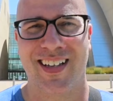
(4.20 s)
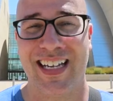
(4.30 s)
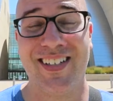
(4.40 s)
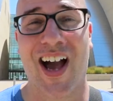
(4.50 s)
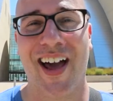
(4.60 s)

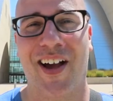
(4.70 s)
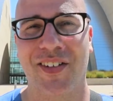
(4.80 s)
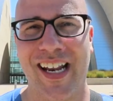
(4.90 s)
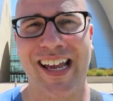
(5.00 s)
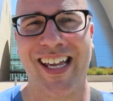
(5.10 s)
It's hot out
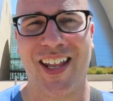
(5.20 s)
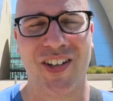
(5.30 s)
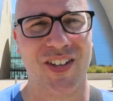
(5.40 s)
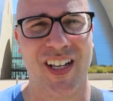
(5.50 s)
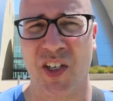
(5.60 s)
today in
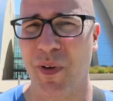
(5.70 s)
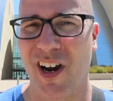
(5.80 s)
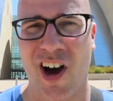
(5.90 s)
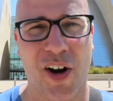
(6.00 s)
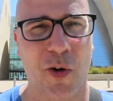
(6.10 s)
Kansas City. It's been
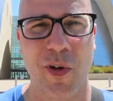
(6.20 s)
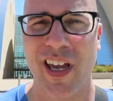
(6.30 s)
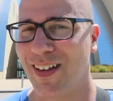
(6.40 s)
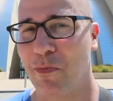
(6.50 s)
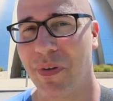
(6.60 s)
hot all
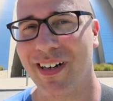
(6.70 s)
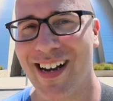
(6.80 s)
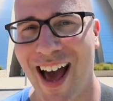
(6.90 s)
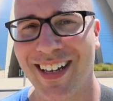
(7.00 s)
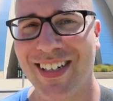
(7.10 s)
week, but
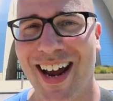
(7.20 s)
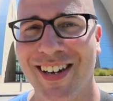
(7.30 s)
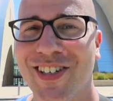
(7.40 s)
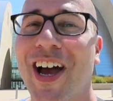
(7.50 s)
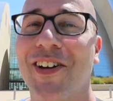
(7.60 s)
not as hot
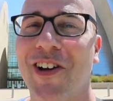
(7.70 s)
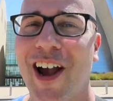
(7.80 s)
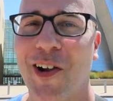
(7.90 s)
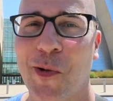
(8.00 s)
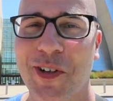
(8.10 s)
as Shot
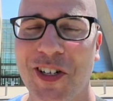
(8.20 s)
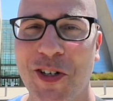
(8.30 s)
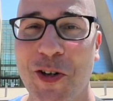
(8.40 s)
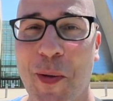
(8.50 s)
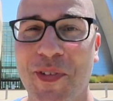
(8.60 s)
Tracker, which is
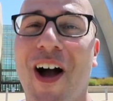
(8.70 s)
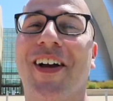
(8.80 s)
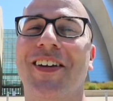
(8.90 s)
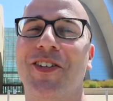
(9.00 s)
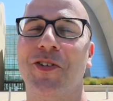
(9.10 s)
who I'm
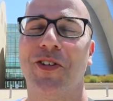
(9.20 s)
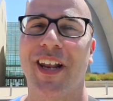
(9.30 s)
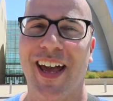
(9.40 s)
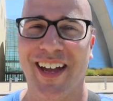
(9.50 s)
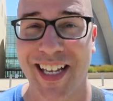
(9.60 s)
talking to
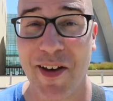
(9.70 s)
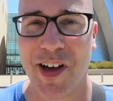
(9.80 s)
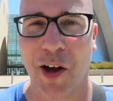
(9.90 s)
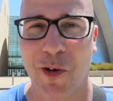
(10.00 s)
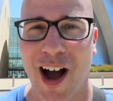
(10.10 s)
today.
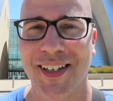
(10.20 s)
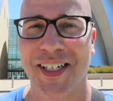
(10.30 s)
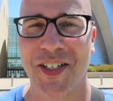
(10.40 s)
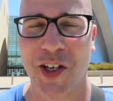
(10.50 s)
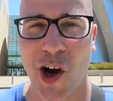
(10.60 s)
Davyeon Ross
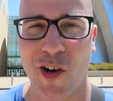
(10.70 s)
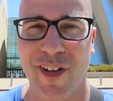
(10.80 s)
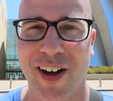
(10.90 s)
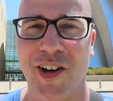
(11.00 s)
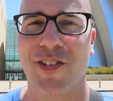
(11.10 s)
is the
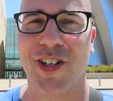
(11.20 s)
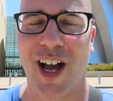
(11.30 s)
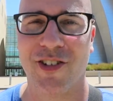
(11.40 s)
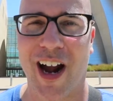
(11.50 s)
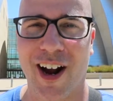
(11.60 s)
co-founder of
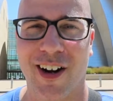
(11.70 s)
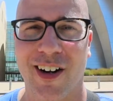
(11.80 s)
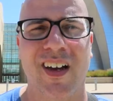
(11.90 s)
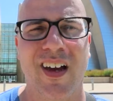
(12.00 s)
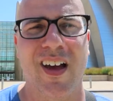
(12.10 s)
Shot
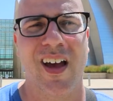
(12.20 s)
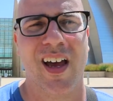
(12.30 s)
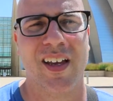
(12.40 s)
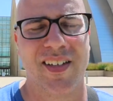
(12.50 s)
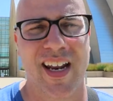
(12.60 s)
Tracker,
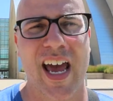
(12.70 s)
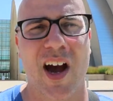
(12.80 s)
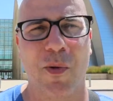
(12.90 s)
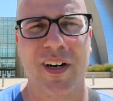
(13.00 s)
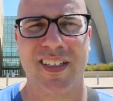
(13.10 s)
and today
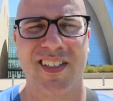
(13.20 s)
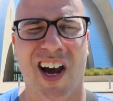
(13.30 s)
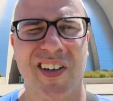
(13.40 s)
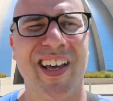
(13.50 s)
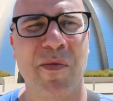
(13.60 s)
I wanted to
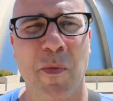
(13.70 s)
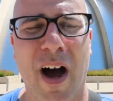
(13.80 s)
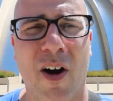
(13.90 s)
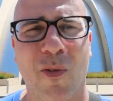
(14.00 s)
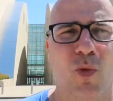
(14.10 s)
talk to him
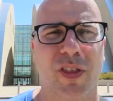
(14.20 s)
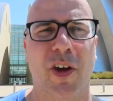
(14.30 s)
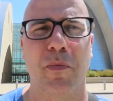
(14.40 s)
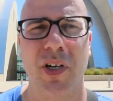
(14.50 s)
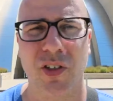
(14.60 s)
about what
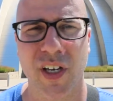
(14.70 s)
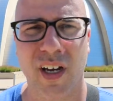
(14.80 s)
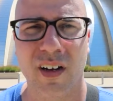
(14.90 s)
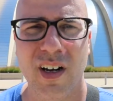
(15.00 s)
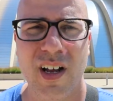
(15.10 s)
they're
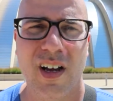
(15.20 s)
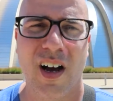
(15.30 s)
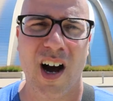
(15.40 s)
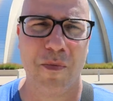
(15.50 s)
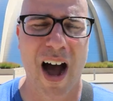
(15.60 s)
building,
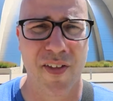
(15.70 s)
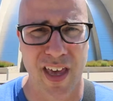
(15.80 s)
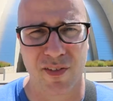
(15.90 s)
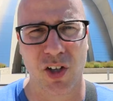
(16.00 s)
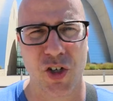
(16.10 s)
um, how
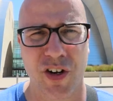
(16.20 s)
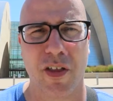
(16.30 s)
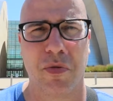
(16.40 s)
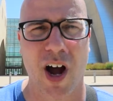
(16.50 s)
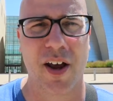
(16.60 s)
the evolution of
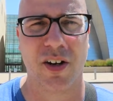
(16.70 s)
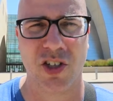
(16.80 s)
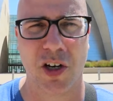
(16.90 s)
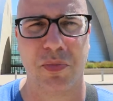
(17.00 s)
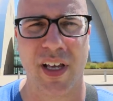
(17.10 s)
the product
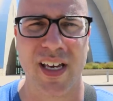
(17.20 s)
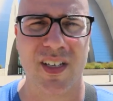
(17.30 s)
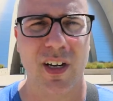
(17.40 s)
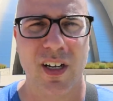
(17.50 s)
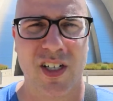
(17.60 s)
took
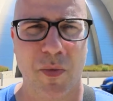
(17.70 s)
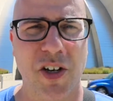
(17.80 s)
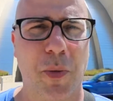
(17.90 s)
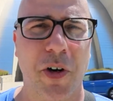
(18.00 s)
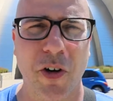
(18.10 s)
place, some
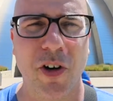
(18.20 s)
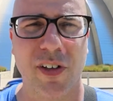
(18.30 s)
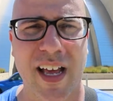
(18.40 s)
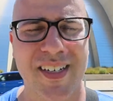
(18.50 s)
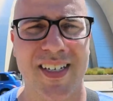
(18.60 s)
entrepreneurial
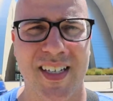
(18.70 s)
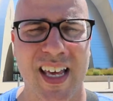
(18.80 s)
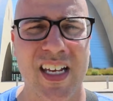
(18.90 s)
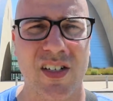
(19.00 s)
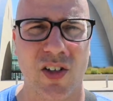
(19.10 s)
lessons
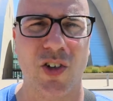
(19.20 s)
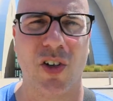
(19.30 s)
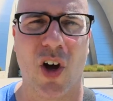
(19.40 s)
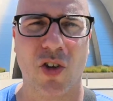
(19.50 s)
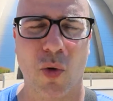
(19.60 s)
that he's learned
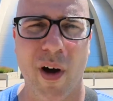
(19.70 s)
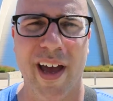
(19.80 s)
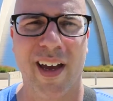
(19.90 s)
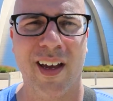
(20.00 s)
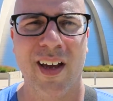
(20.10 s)
along the
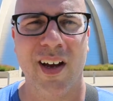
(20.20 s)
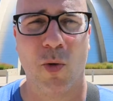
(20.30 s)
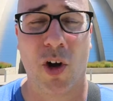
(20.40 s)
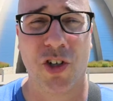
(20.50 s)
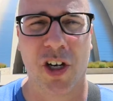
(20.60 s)
way.
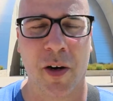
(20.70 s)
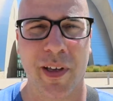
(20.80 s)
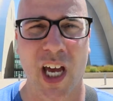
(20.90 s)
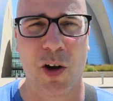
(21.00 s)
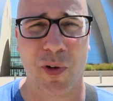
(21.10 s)
We're also going to
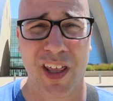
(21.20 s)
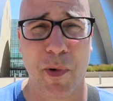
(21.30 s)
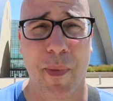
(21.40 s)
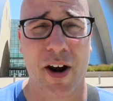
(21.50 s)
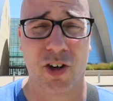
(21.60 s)
be talking with him
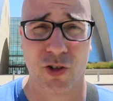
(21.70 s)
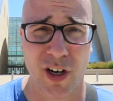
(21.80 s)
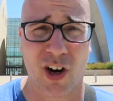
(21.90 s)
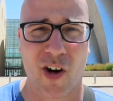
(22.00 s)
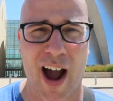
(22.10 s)
about our
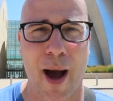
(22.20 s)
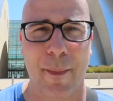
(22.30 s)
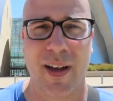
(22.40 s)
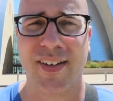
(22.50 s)
streetcar app.